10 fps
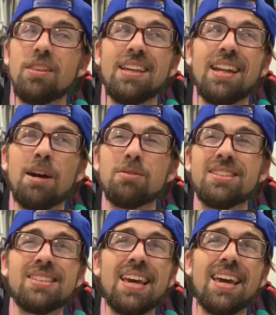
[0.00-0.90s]
within, I would
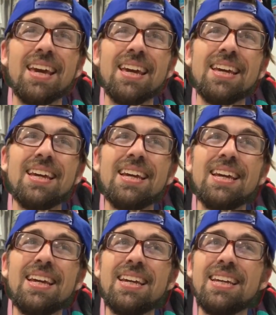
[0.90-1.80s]
say,
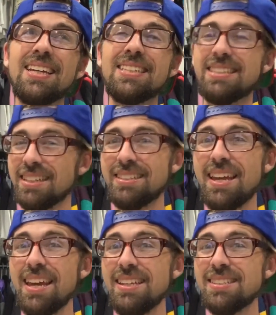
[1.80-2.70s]
6
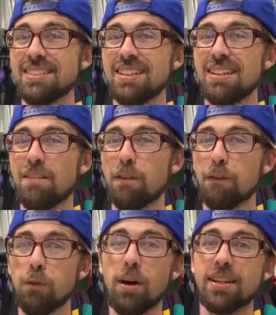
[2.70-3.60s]
days for
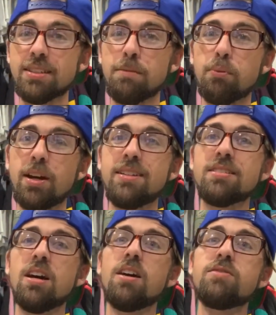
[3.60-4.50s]
full asking
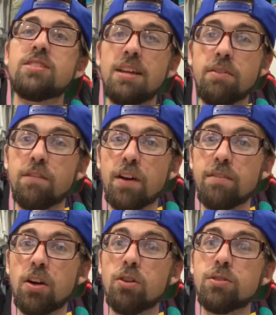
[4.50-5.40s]
price of
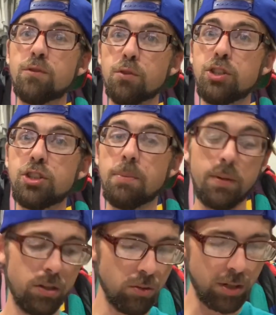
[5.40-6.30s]
$75 free
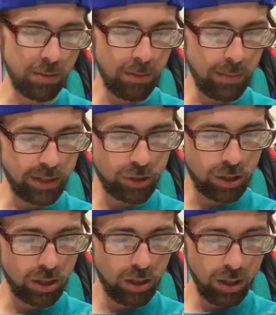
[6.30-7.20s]
shipping. Hold on, let me make
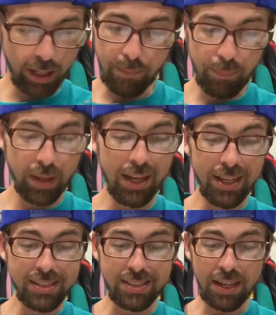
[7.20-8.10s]
sure. Yep,
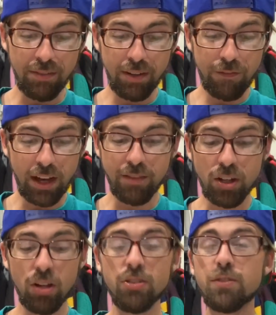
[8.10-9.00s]

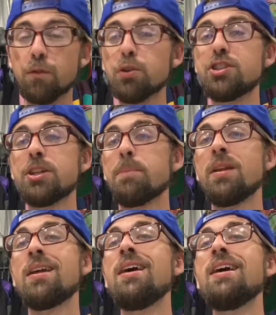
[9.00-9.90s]
$75 free
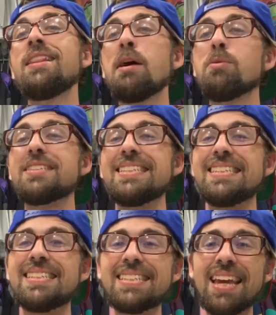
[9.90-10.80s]
shipping. That was
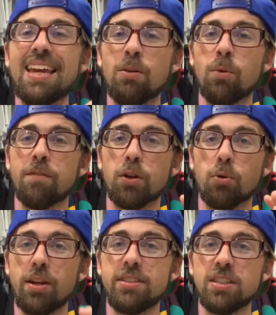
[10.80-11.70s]
insane, one of the
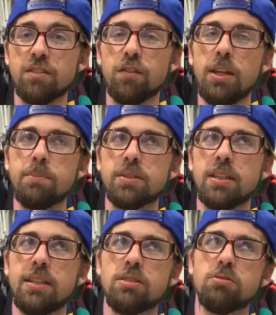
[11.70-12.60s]
craziest flips,
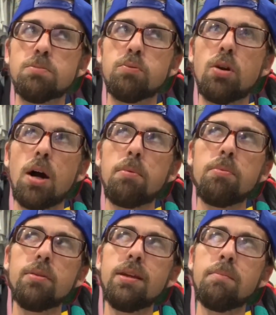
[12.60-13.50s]
and this was
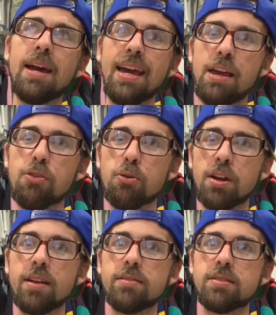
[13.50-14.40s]
probably my 8th or
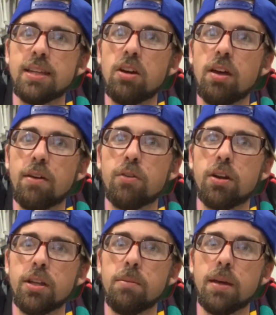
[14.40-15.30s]
9th sale ever
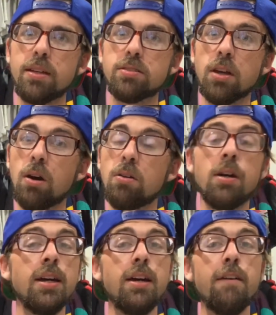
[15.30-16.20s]
on eBay. So,
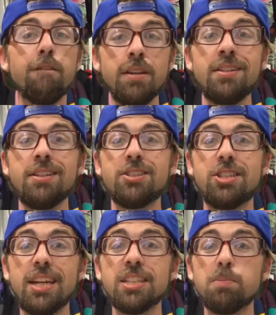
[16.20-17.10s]
vintage
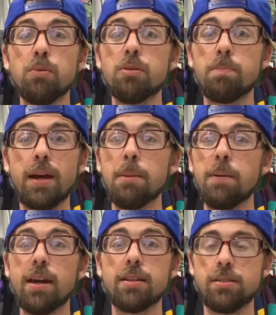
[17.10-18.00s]
JanSport
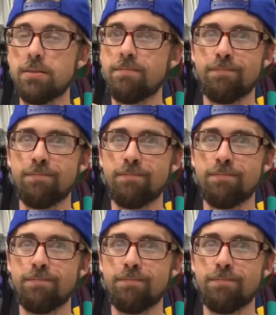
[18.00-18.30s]
backpacks.